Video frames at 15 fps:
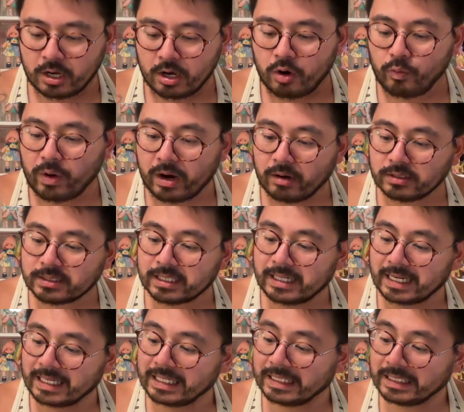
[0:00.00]
Where else can
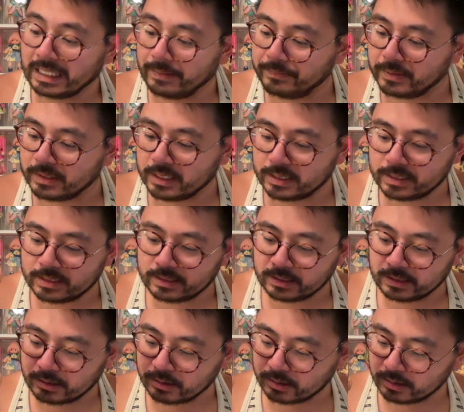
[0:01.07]
I clip this?
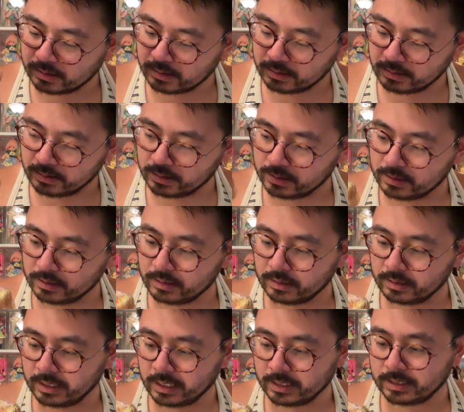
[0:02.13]

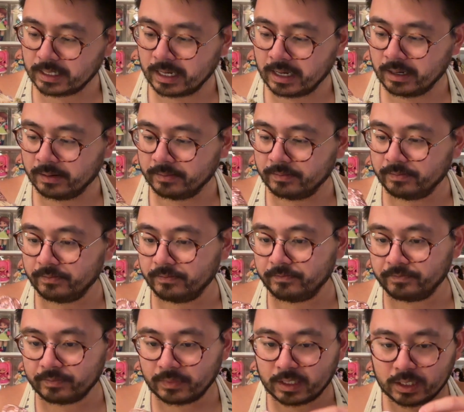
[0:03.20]

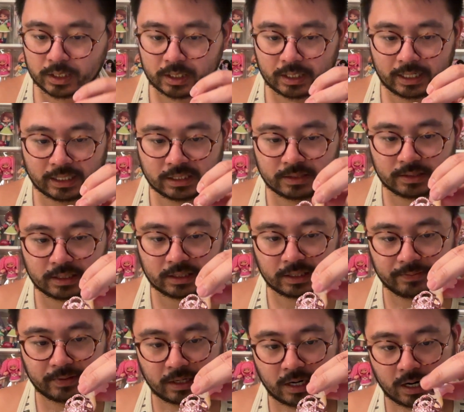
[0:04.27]
Can I
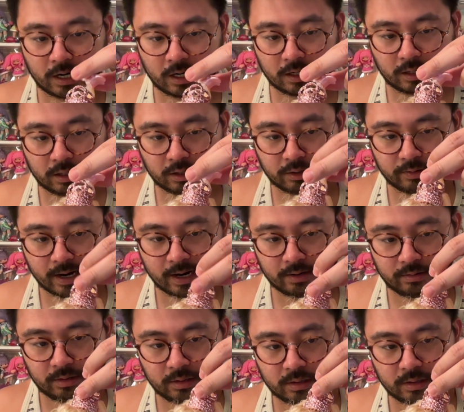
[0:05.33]
clip it on her crown?